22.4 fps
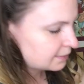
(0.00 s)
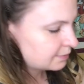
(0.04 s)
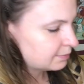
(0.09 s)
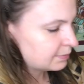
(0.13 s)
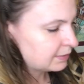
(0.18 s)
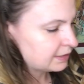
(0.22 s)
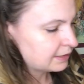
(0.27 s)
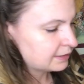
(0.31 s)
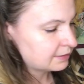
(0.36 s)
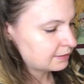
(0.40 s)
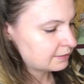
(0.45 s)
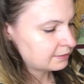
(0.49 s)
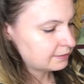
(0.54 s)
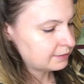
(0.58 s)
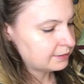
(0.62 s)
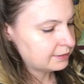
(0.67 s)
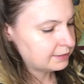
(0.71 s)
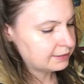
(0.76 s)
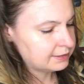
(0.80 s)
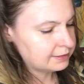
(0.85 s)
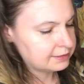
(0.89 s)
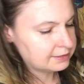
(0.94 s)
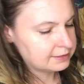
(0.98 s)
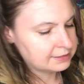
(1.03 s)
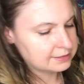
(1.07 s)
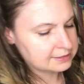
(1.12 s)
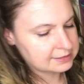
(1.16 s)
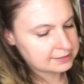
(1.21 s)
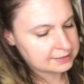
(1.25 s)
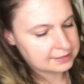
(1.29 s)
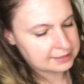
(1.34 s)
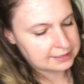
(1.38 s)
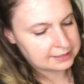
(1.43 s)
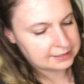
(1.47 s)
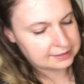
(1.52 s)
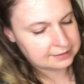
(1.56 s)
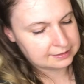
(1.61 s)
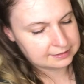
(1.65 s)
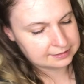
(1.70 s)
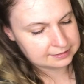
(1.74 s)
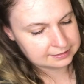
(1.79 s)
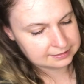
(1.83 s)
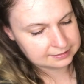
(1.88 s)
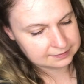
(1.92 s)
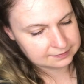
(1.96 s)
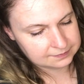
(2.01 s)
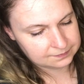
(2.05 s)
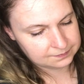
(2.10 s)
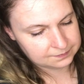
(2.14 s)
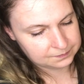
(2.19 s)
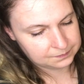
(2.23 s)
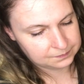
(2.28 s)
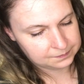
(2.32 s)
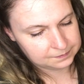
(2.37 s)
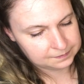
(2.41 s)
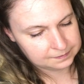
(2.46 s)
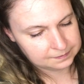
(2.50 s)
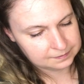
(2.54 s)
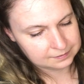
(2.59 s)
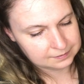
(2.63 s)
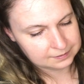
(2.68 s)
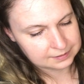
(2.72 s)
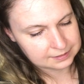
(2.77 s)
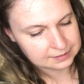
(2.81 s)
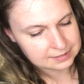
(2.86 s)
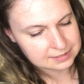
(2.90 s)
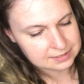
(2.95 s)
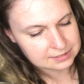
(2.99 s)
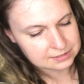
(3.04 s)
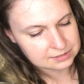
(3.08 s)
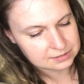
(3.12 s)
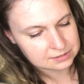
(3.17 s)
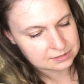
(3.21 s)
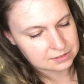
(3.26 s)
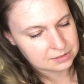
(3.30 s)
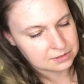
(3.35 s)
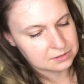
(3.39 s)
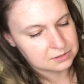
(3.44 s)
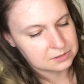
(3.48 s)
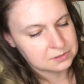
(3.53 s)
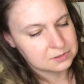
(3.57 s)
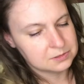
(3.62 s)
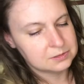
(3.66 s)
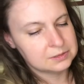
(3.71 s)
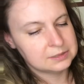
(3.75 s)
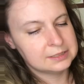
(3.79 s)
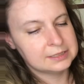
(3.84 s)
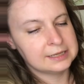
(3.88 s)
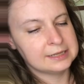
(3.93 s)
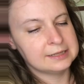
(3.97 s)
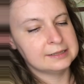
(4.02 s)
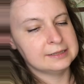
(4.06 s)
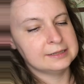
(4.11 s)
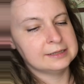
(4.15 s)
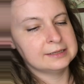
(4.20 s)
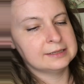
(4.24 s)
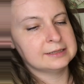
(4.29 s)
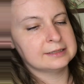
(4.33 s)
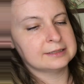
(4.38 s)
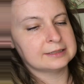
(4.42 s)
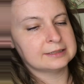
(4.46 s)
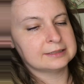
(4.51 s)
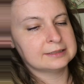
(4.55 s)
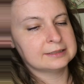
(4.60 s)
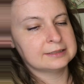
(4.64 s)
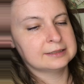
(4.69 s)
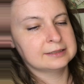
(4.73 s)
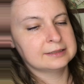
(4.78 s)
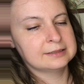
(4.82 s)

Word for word: But look at this thing. It is so delicate